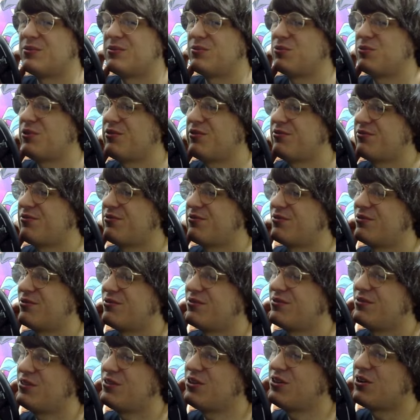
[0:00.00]

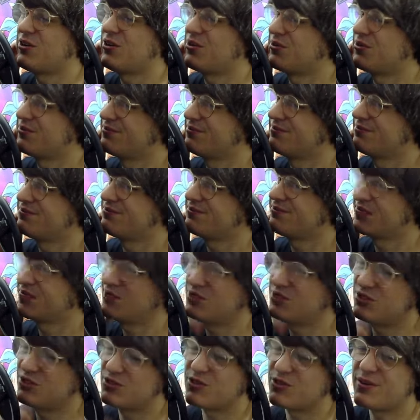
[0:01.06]
with, you know,
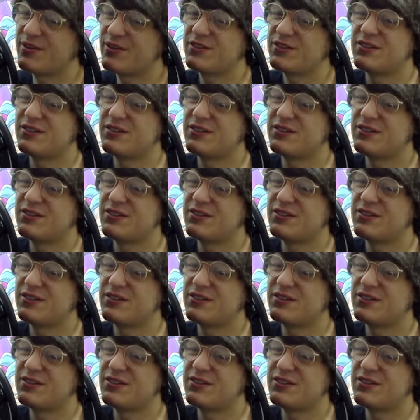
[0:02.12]
because you're going